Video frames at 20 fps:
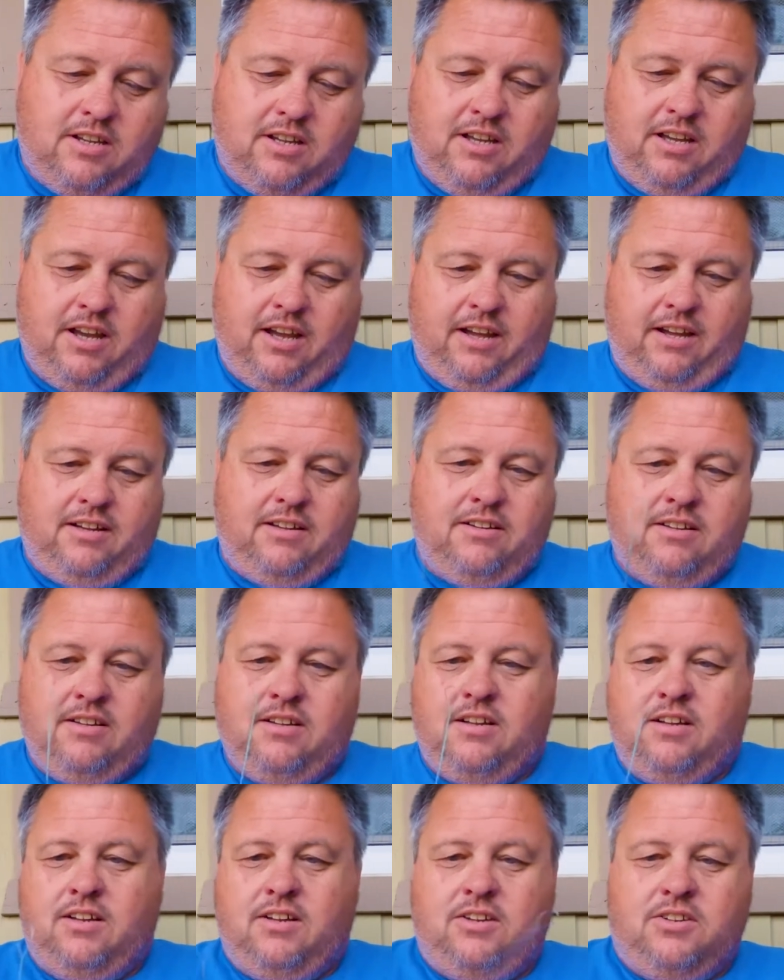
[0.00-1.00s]
Okay,
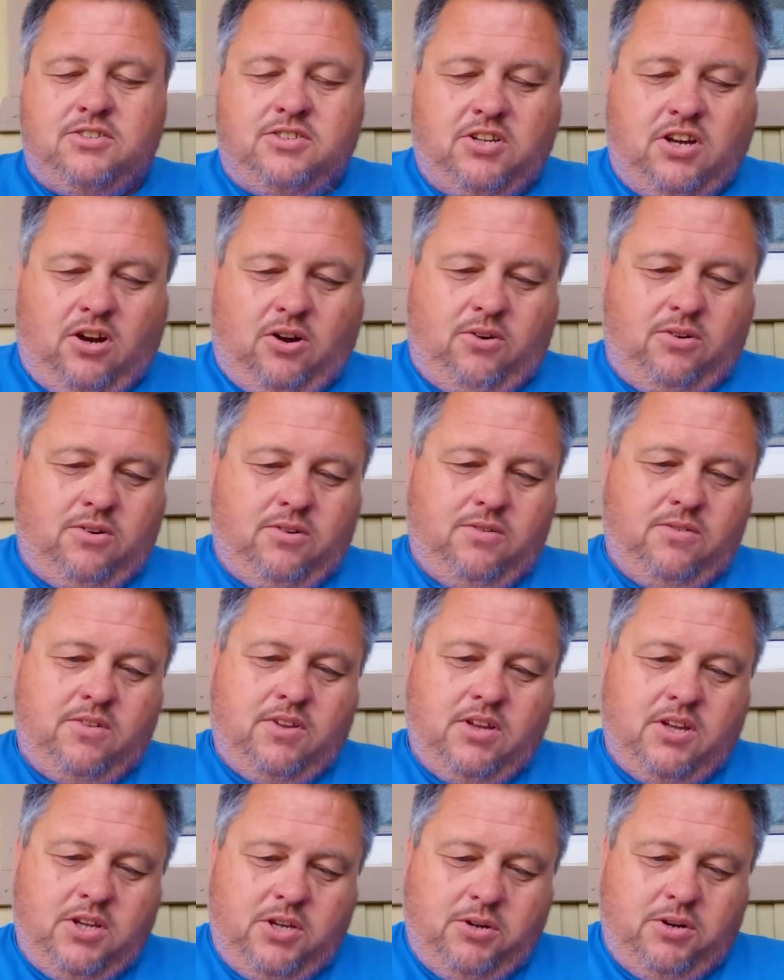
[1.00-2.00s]
so
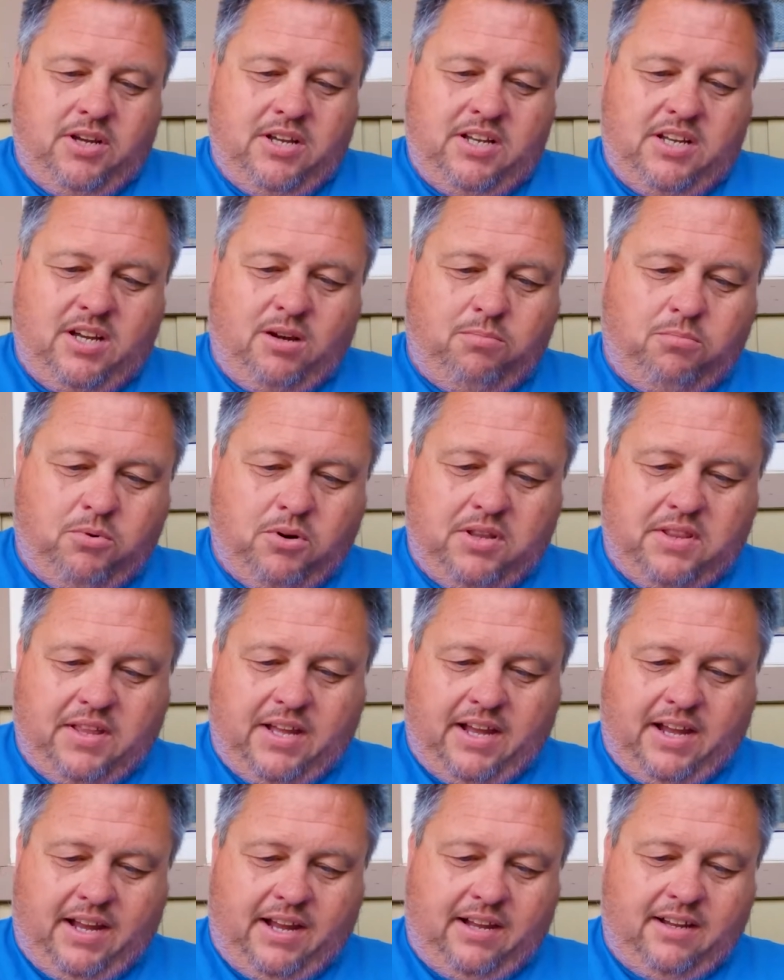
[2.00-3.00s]
you end up with
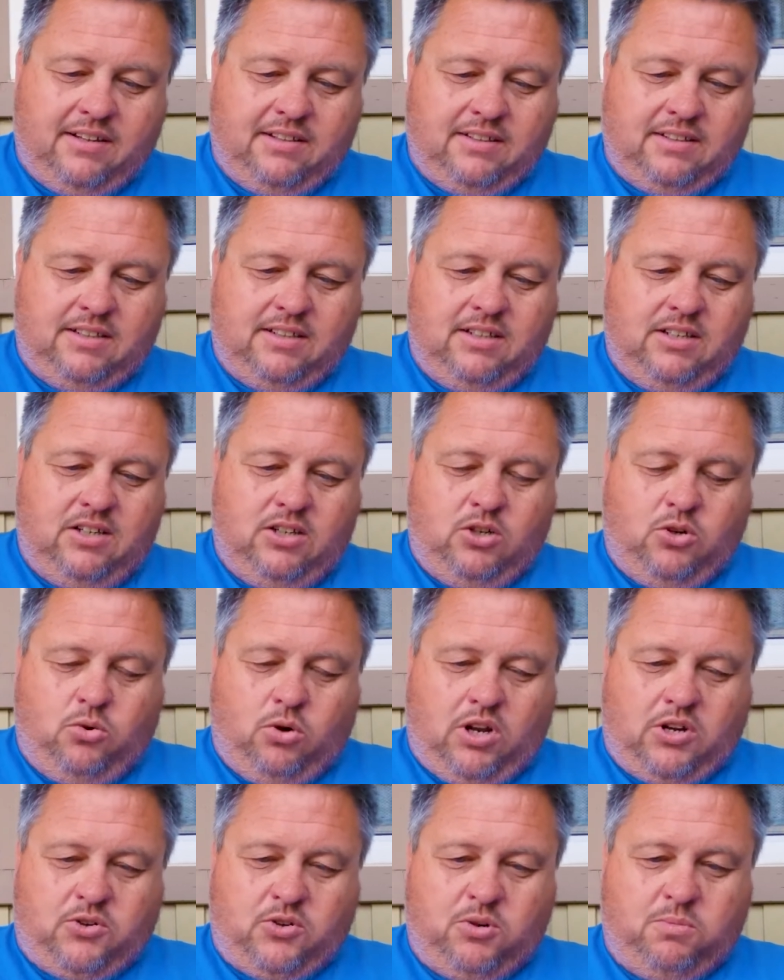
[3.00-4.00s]
a
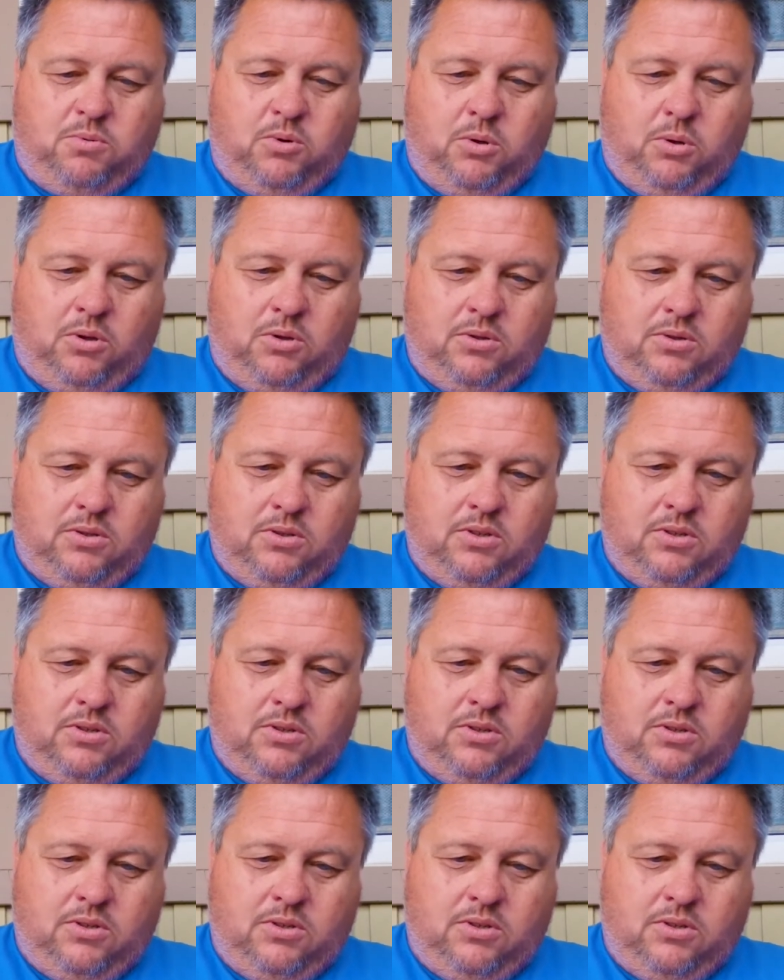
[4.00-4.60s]
quadruple